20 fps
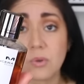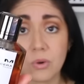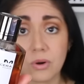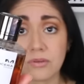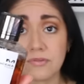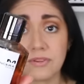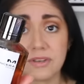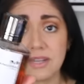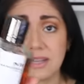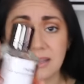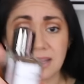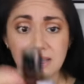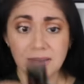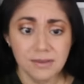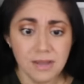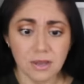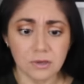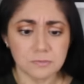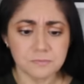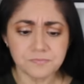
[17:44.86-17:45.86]
or vanilla.
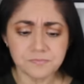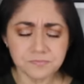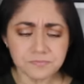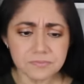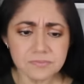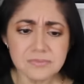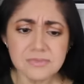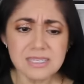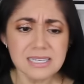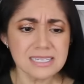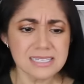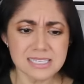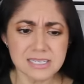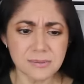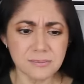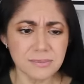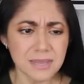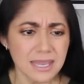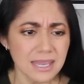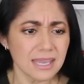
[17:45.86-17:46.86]
No, to
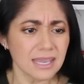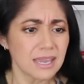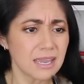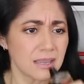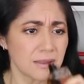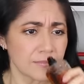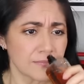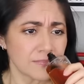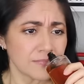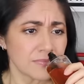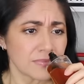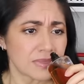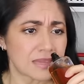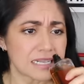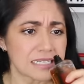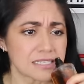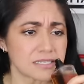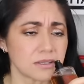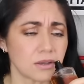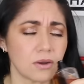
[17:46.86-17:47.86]
me,
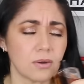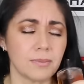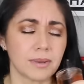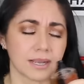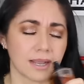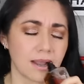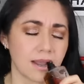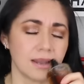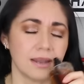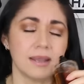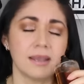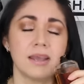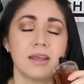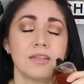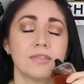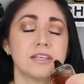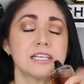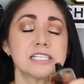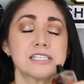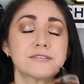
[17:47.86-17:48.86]
this, oh my God,
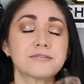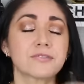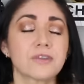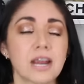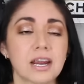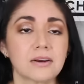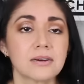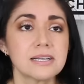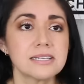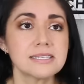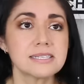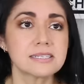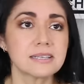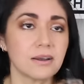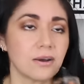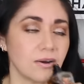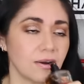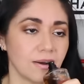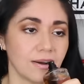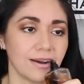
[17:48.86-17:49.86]
this fragrance,
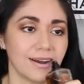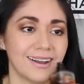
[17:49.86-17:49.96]
oh,